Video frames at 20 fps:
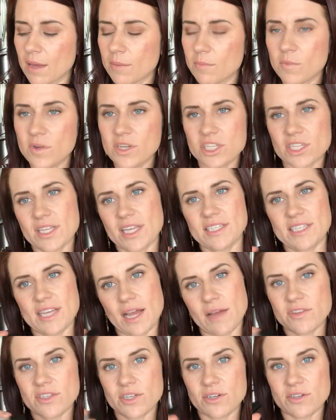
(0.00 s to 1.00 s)
We just like to
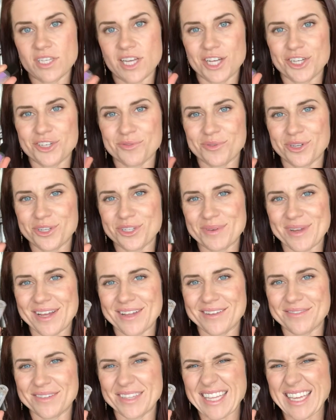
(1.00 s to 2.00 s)
have these little touch rollers
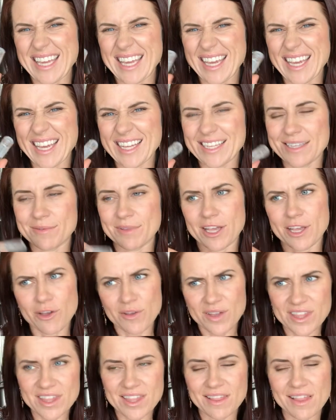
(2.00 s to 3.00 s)
around with the kids. They're like,
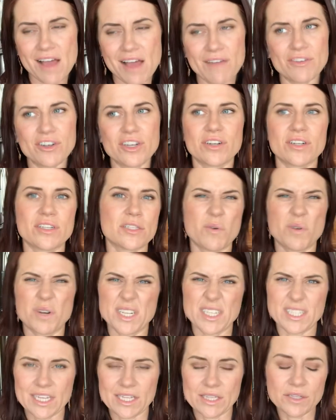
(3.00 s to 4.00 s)
go get the lavender. It's
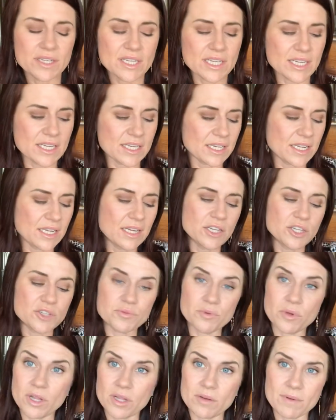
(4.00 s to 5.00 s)
already diluted. Just
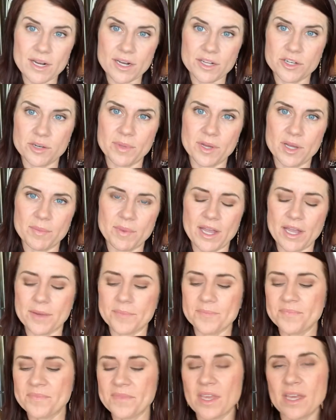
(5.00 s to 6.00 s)
roll it right on your bug
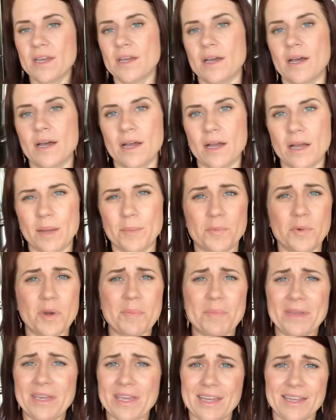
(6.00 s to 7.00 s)
bite.
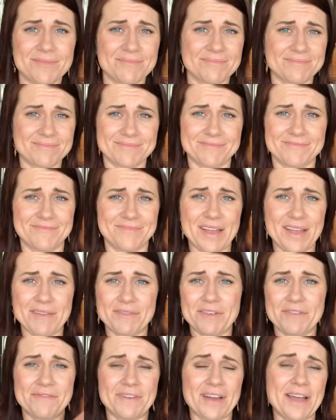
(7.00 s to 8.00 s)
Repeat
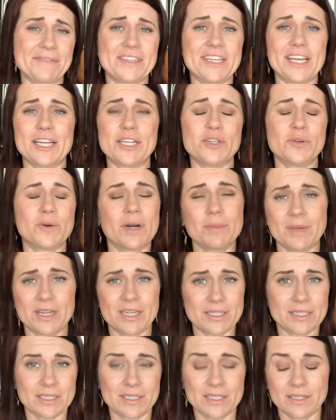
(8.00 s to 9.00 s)
every 5, 10, 20
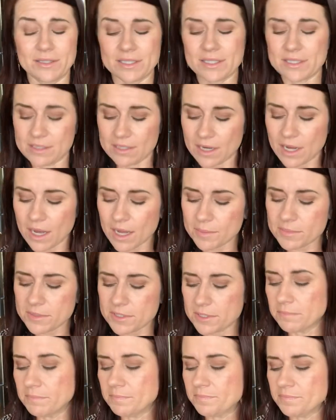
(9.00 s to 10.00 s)
minutes until it
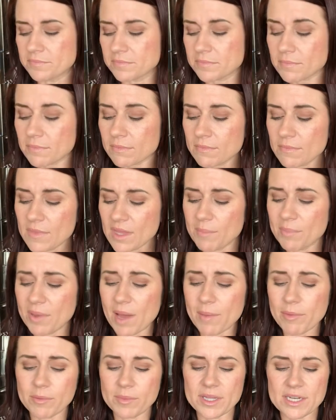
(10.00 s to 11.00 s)
stops.
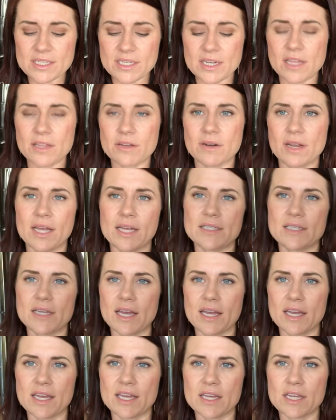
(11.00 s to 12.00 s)
Peppermint is another
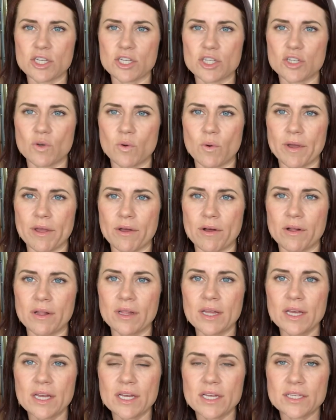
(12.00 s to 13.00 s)
anti-itch
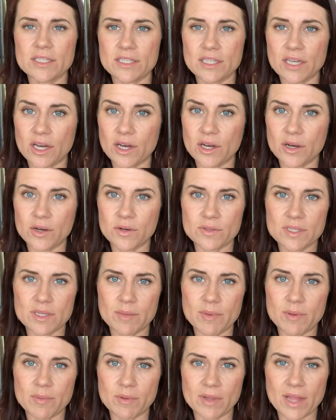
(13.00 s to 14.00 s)
oil. So
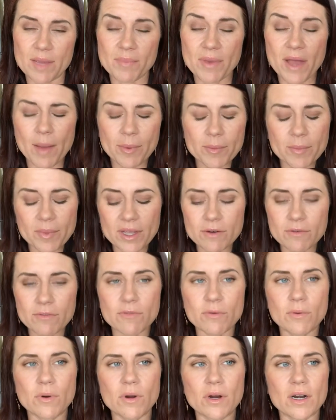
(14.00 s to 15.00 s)
some people like peppermint
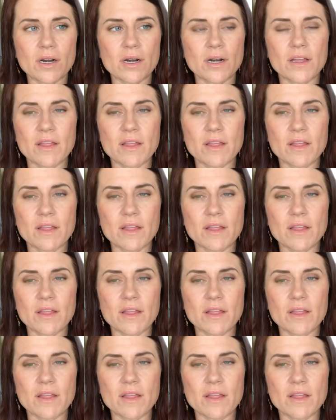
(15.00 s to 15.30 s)
for